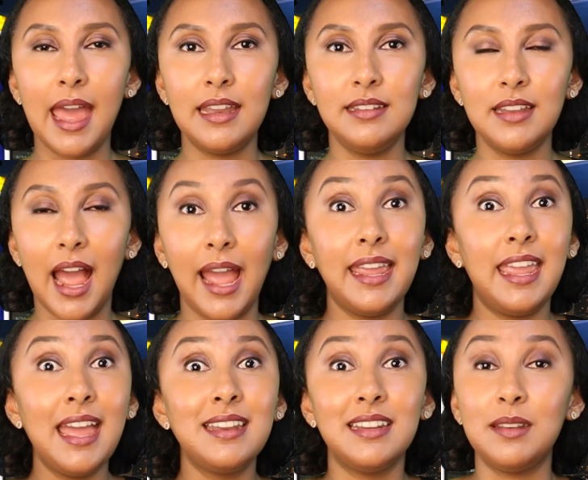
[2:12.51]
and I
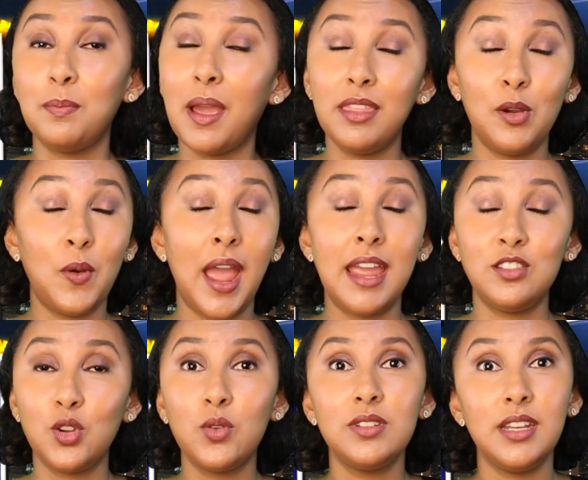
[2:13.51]
get it by the way I
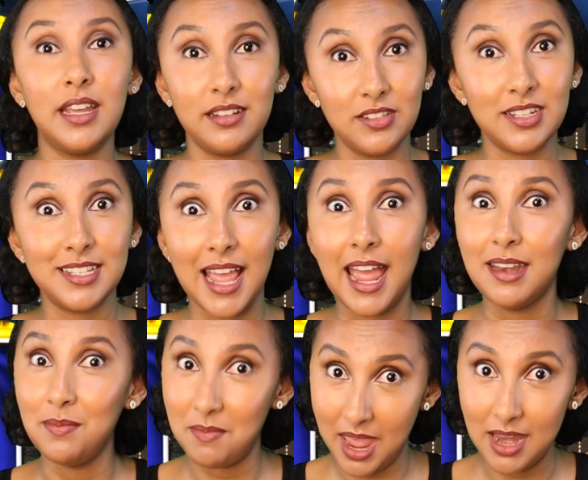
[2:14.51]
totally
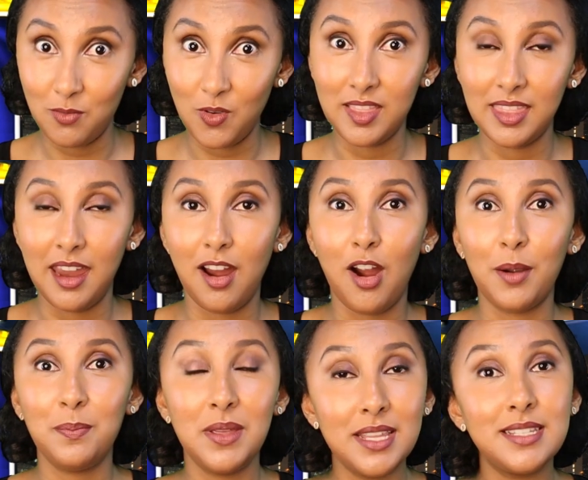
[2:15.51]
understand men when they
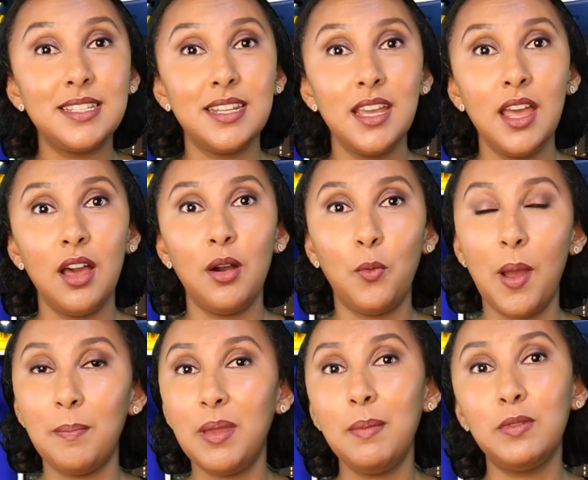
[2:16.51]
are pissed
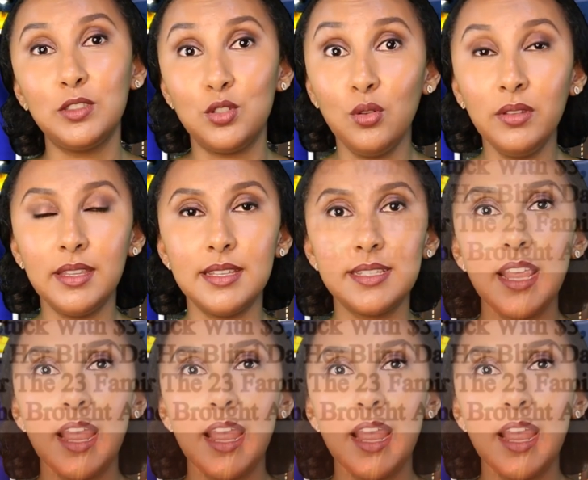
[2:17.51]
when people do this